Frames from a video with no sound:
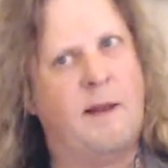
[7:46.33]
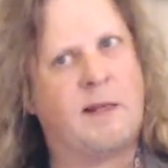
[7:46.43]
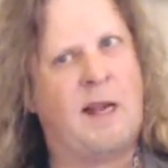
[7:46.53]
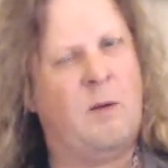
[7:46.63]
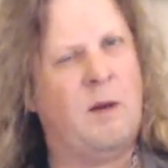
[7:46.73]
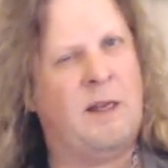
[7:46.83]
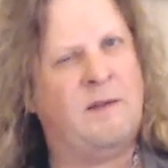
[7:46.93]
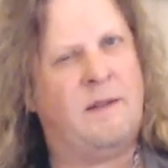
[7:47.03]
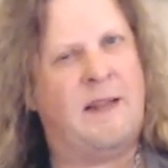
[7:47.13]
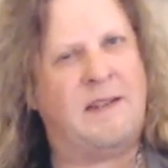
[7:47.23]
That's kind of what
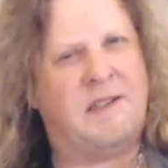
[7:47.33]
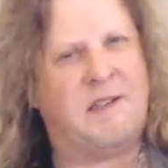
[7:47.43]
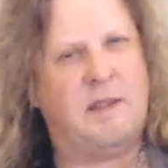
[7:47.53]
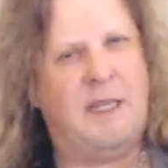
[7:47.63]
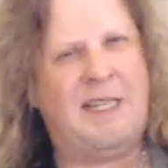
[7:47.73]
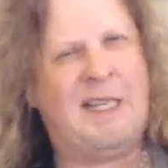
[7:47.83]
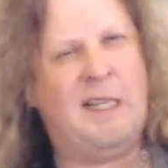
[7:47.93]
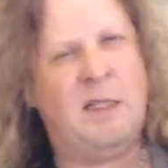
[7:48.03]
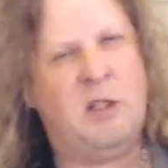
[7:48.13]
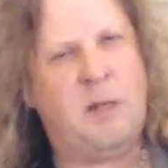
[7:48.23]
gives it that
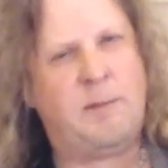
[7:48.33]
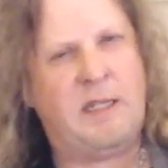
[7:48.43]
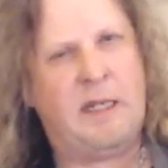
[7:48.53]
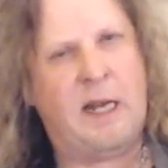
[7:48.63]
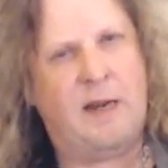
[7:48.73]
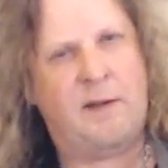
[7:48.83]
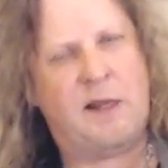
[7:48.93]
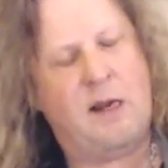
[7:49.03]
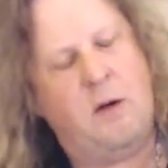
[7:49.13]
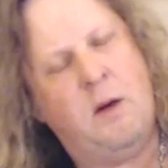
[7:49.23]
slinky, gypsy kind of
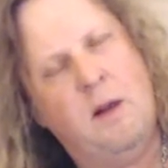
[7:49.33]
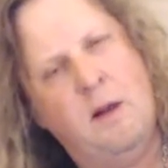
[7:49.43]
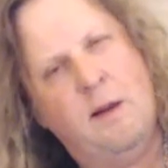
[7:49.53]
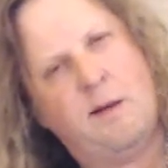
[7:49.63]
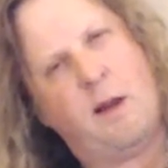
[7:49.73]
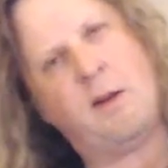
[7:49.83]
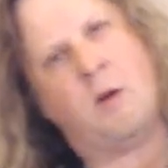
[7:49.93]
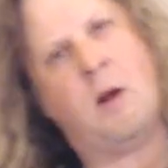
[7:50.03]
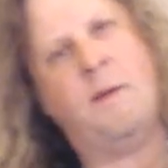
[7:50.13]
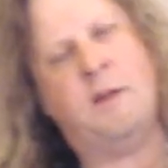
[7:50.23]
sound. It's
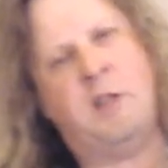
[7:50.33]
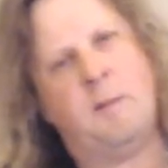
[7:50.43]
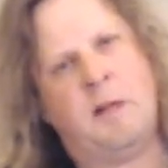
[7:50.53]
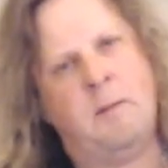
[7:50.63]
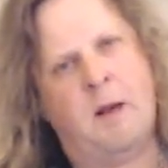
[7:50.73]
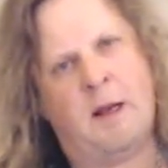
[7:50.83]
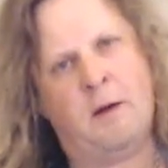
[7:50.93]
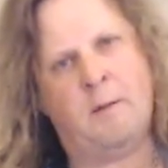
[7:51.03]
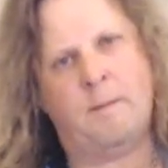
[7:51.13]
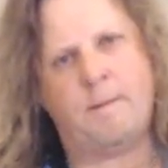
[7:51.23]
also called the gypsy
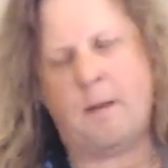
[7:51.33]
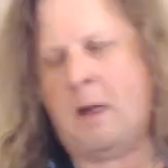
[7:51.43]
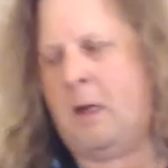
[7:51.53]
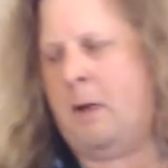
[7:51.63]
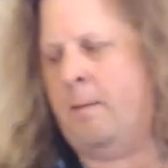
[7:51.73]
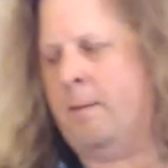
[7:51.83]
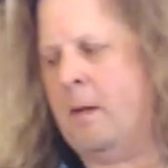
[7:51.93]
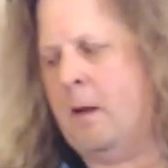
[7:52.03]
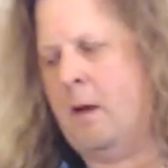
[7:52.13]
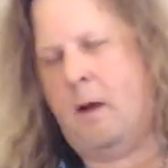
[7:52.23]
minor,
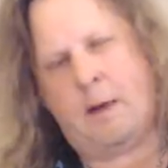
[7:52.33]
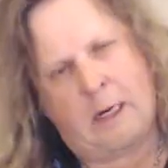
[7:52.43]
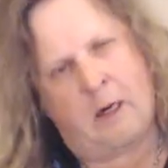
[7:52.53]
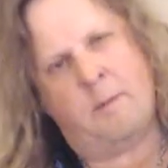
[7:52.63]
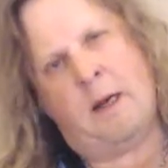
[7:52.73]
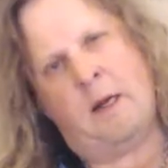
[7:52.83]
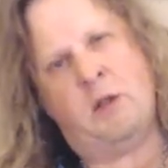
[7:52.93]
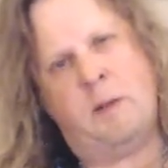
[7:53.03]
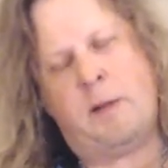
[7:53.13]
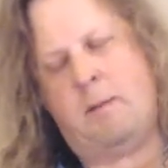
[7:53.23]
Hungarian minor,
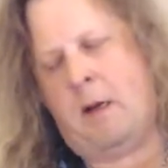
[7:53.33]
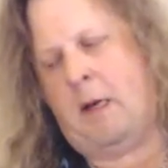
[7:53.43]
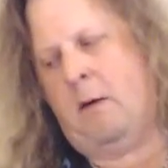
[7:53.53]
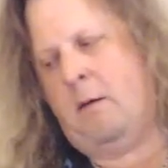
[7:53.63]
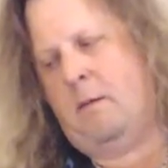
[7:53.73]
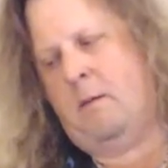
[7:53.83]
gypsy minor.